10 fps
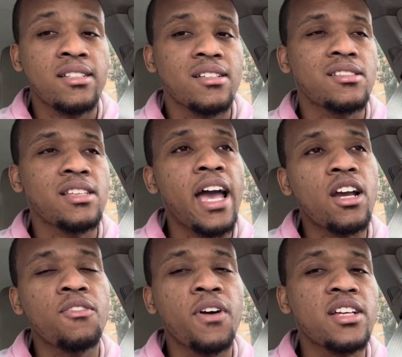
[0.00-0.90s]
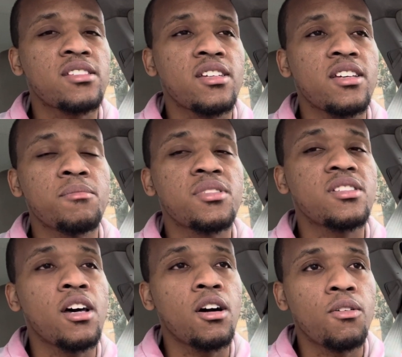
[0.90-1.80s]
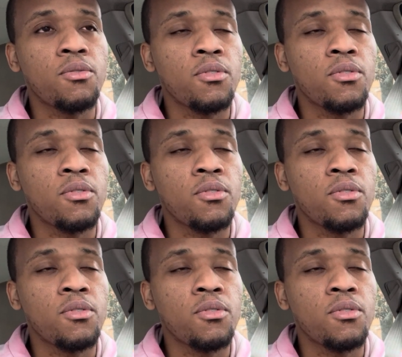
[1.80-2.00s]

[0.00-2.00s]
a sacrifice to himself